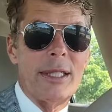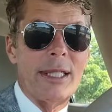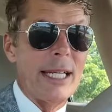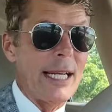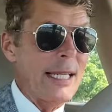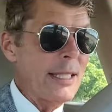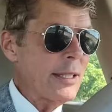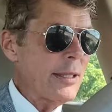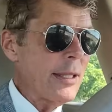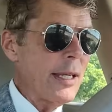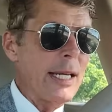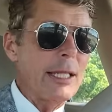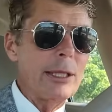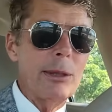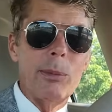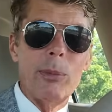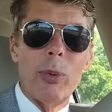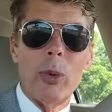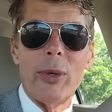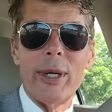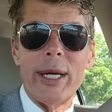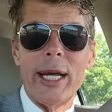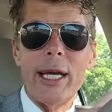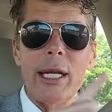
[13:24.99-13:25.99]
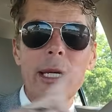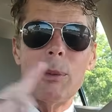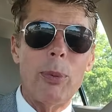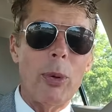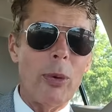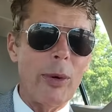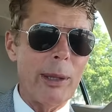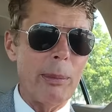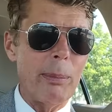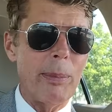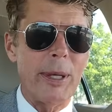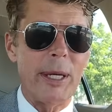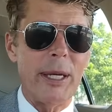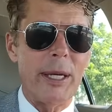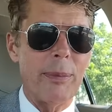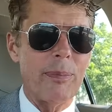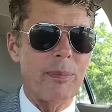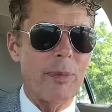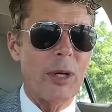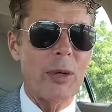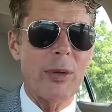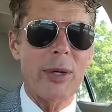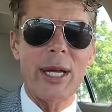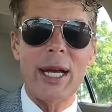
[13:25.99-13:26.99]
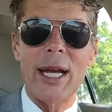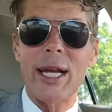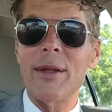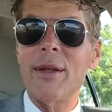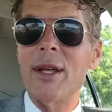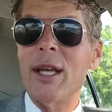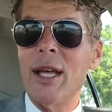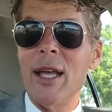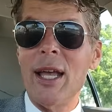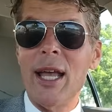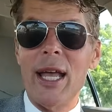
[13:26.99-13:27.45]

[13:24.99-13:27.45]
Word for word: destination point A to point B, okay?